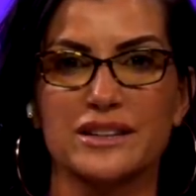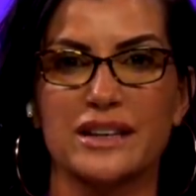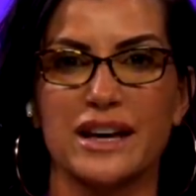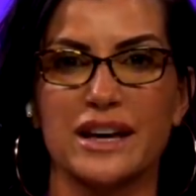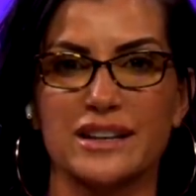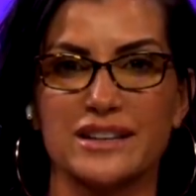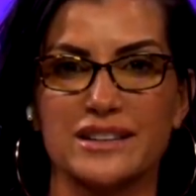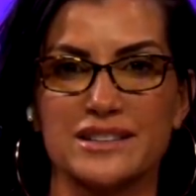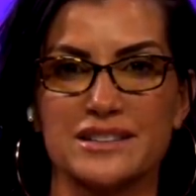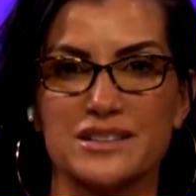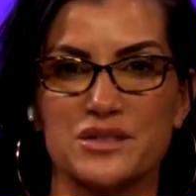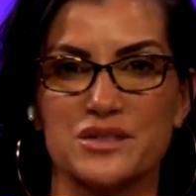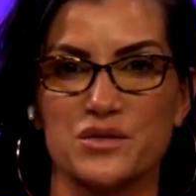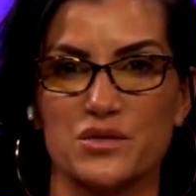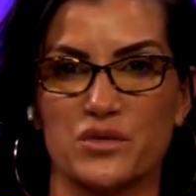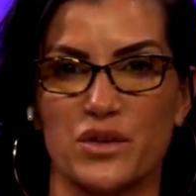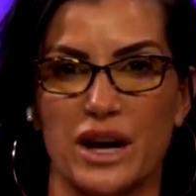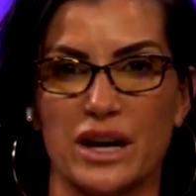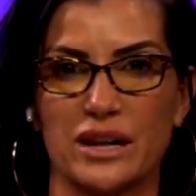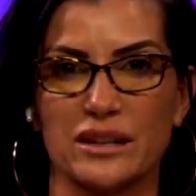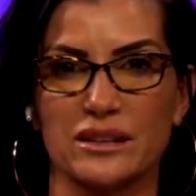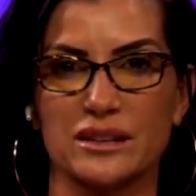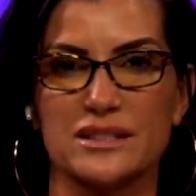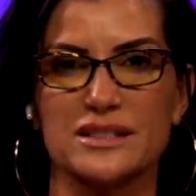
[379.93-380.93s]
That is
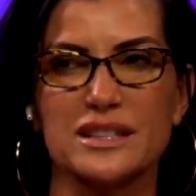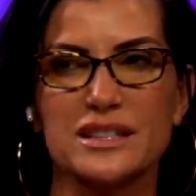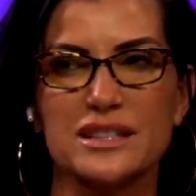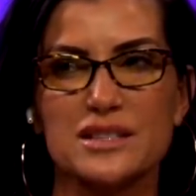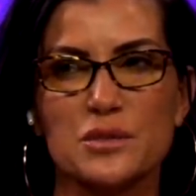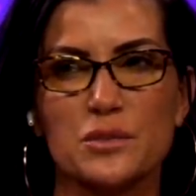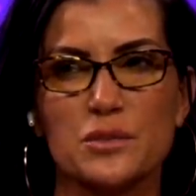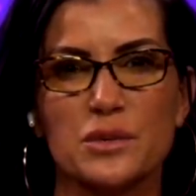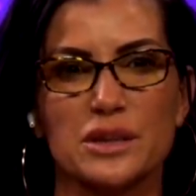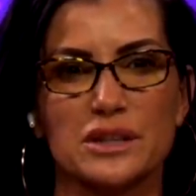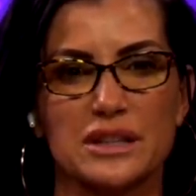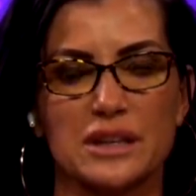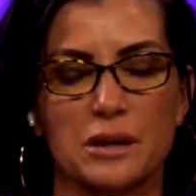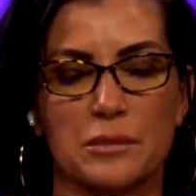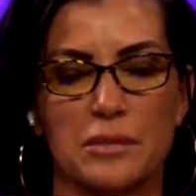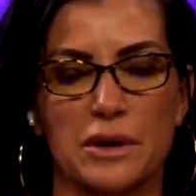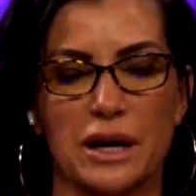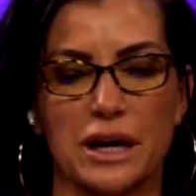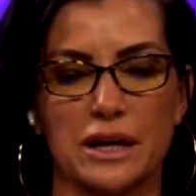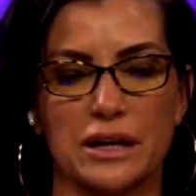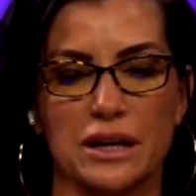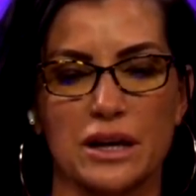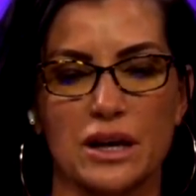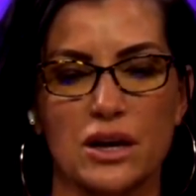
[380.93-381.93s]
violence. That's the weird thing
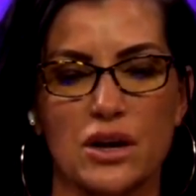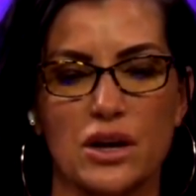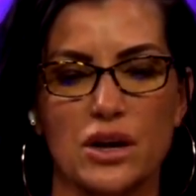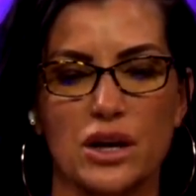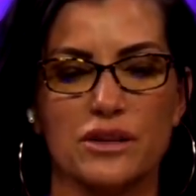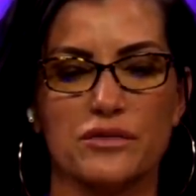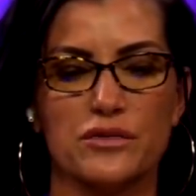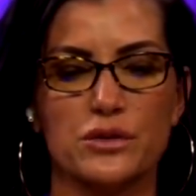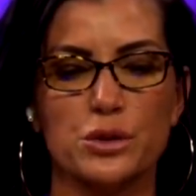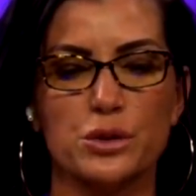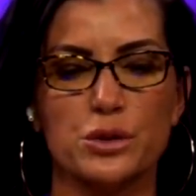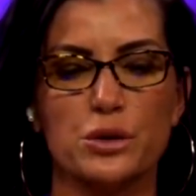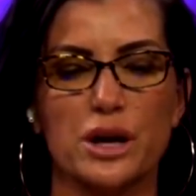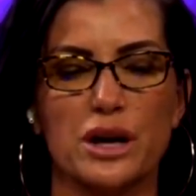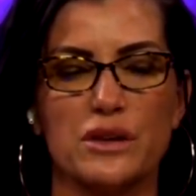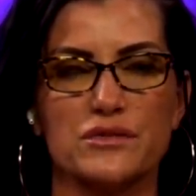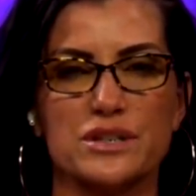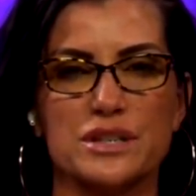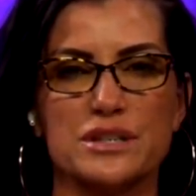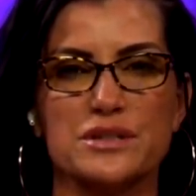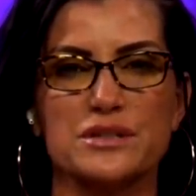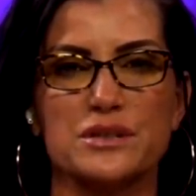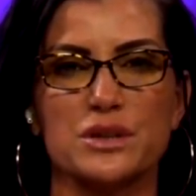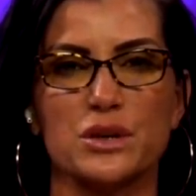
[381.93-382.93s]
about it. If you
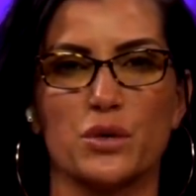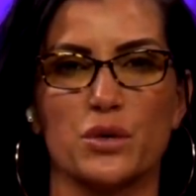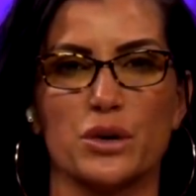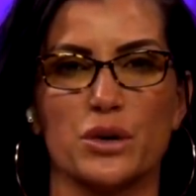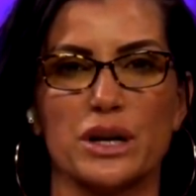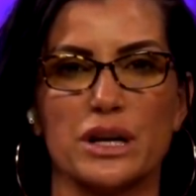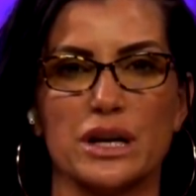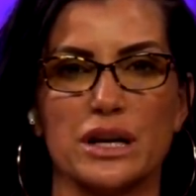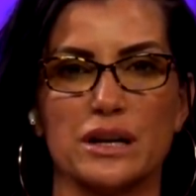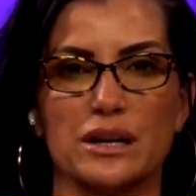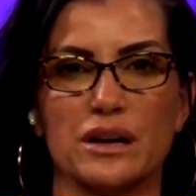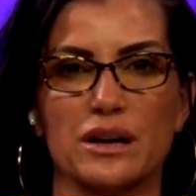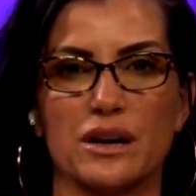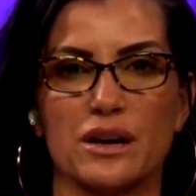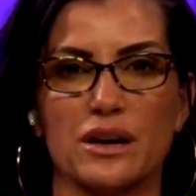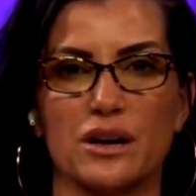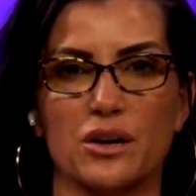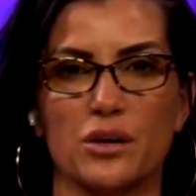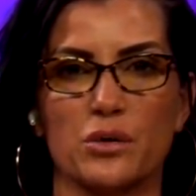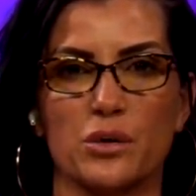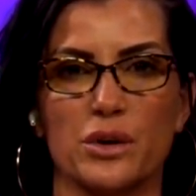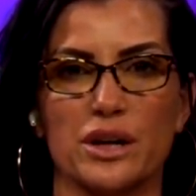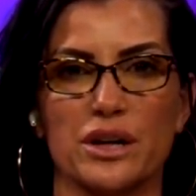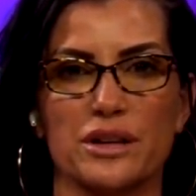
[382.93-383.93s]
have disagreed
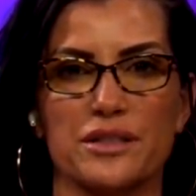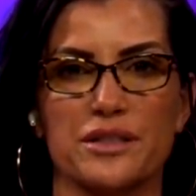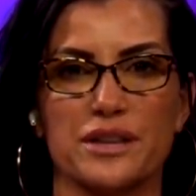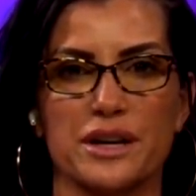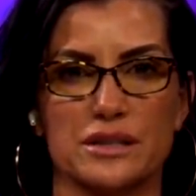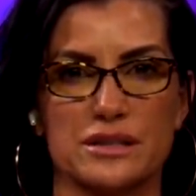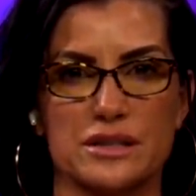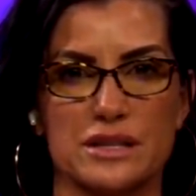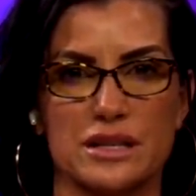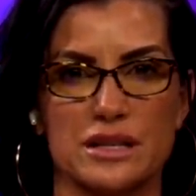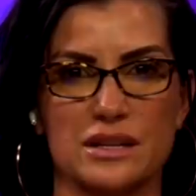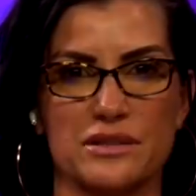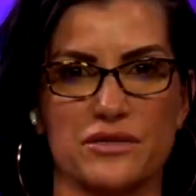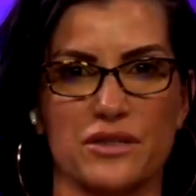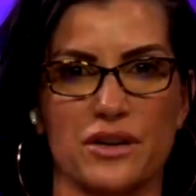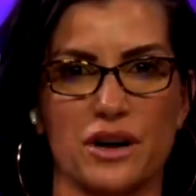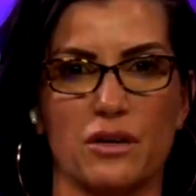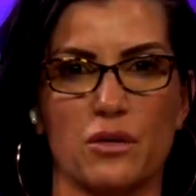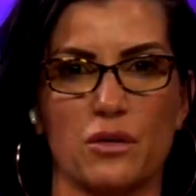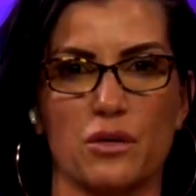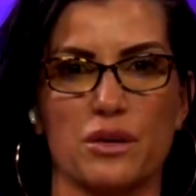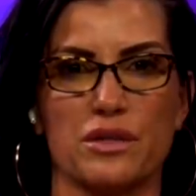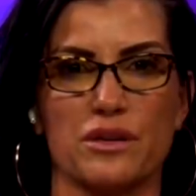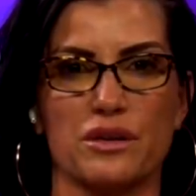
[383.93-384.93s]
with
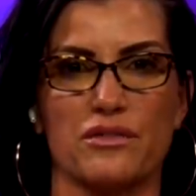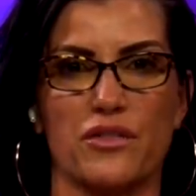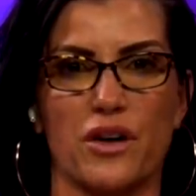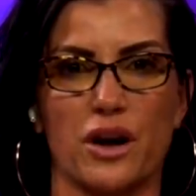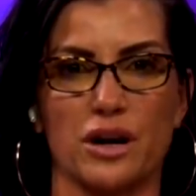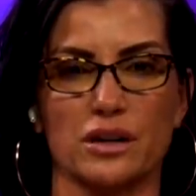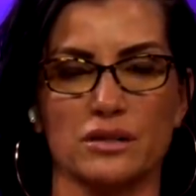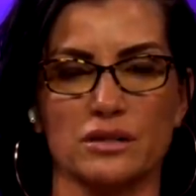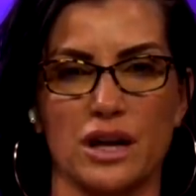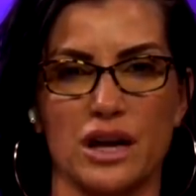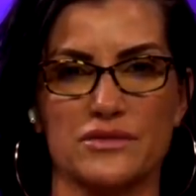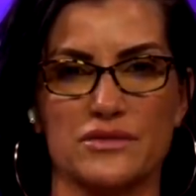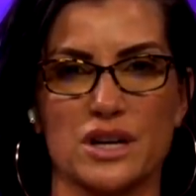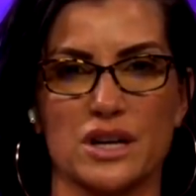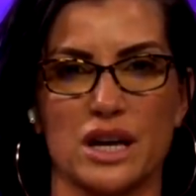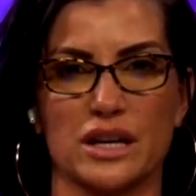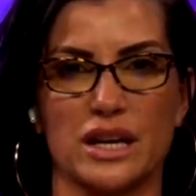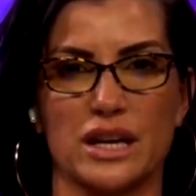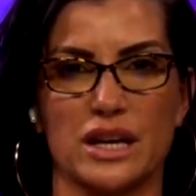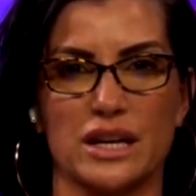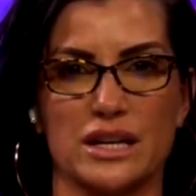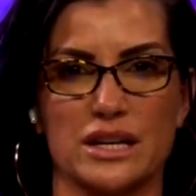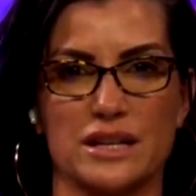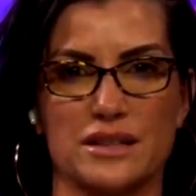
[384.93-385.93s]
Antifa or the far left
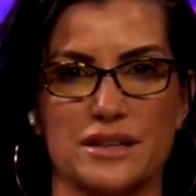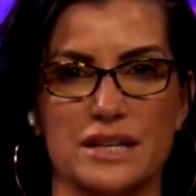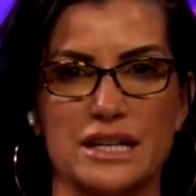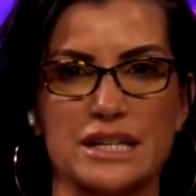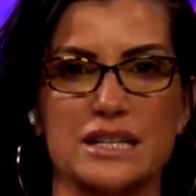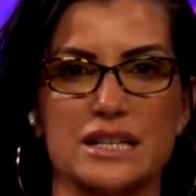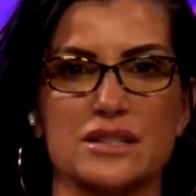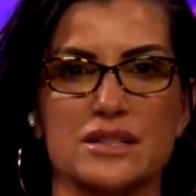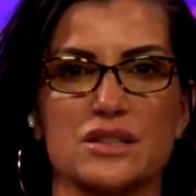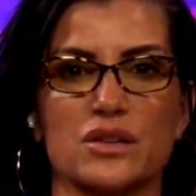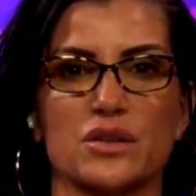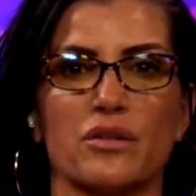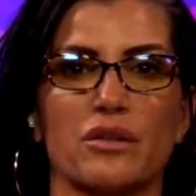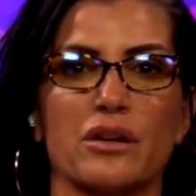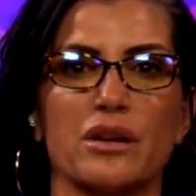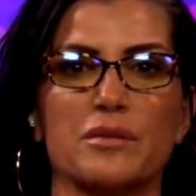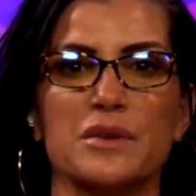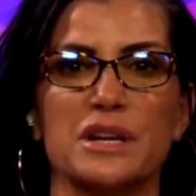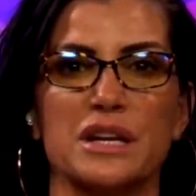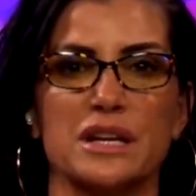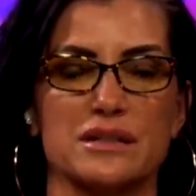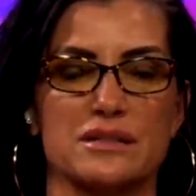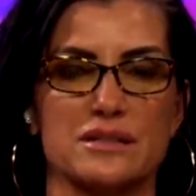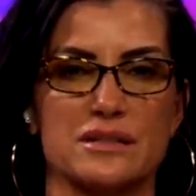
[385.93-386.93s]
on anything,
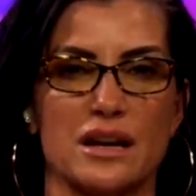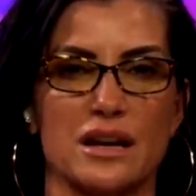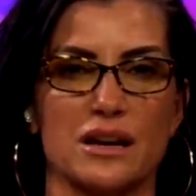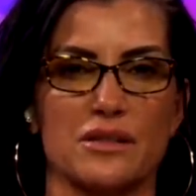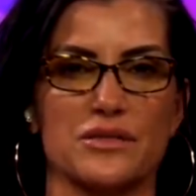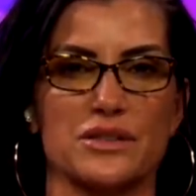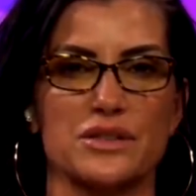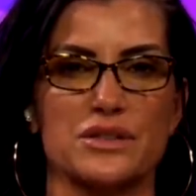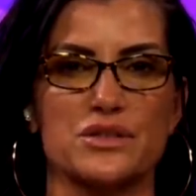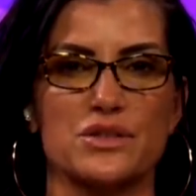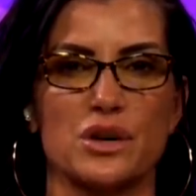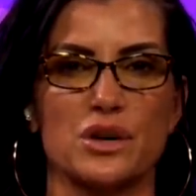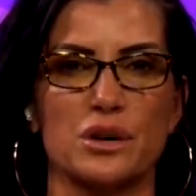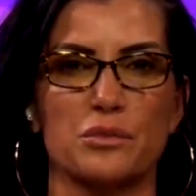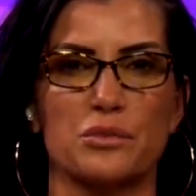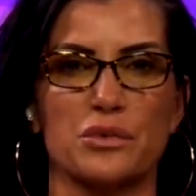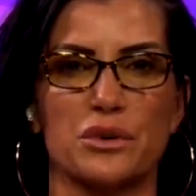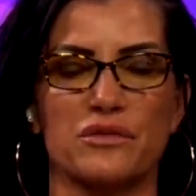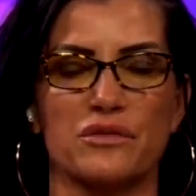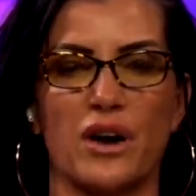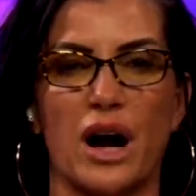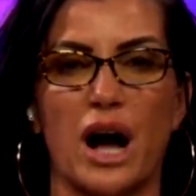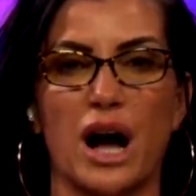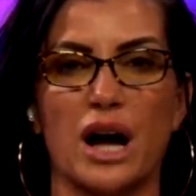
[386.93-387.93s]
disagreement itself is so
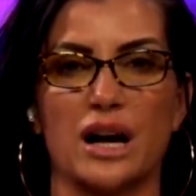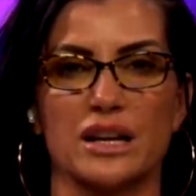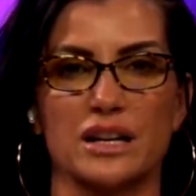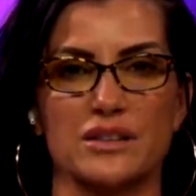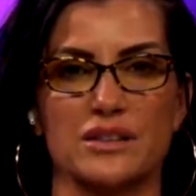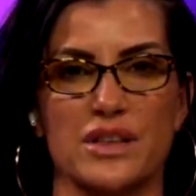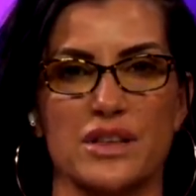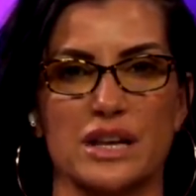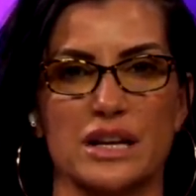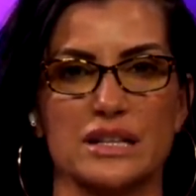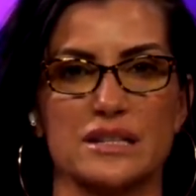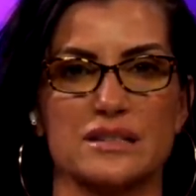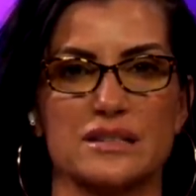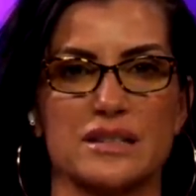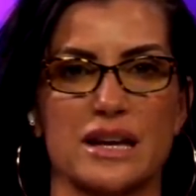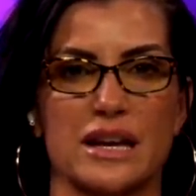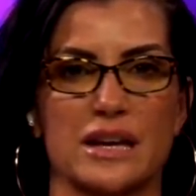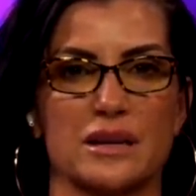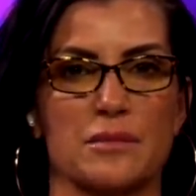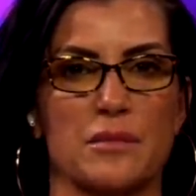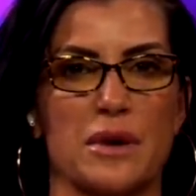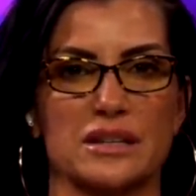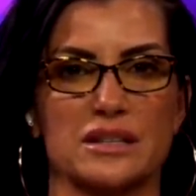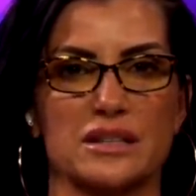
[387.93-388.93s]
provocative that it's
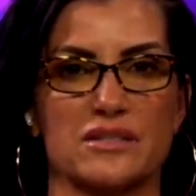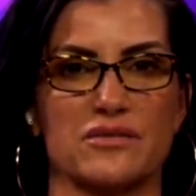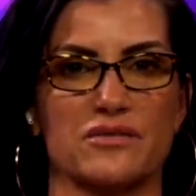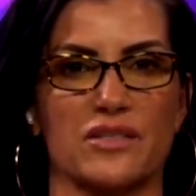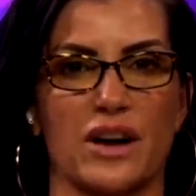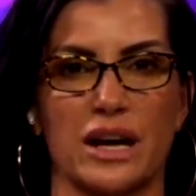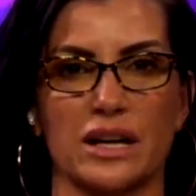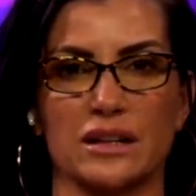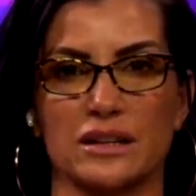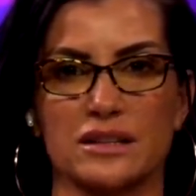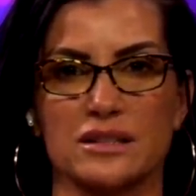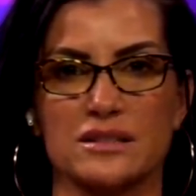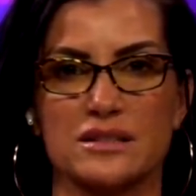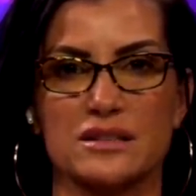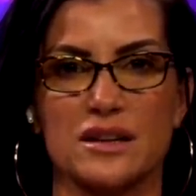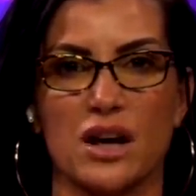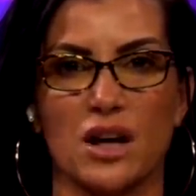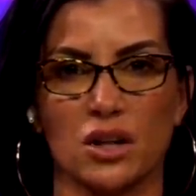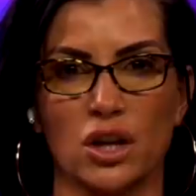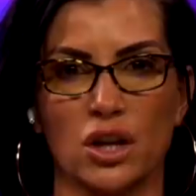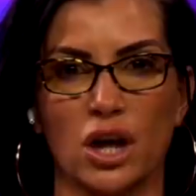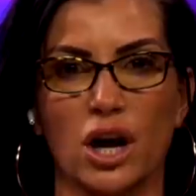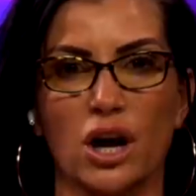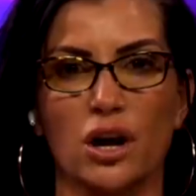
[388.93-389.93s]
tantamount to violence
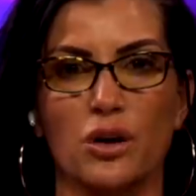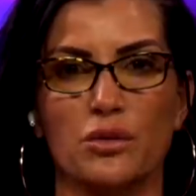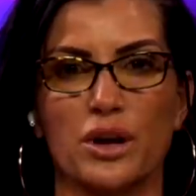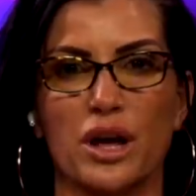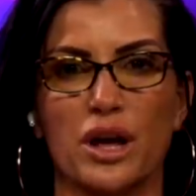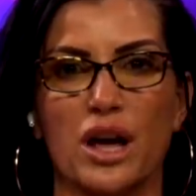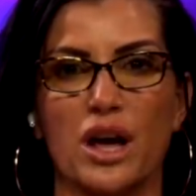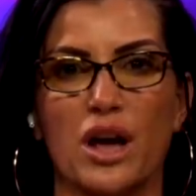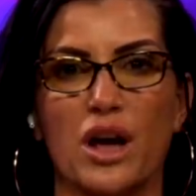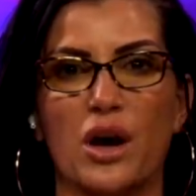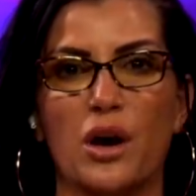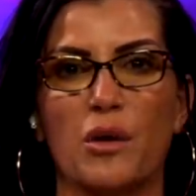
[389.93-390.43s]
alone.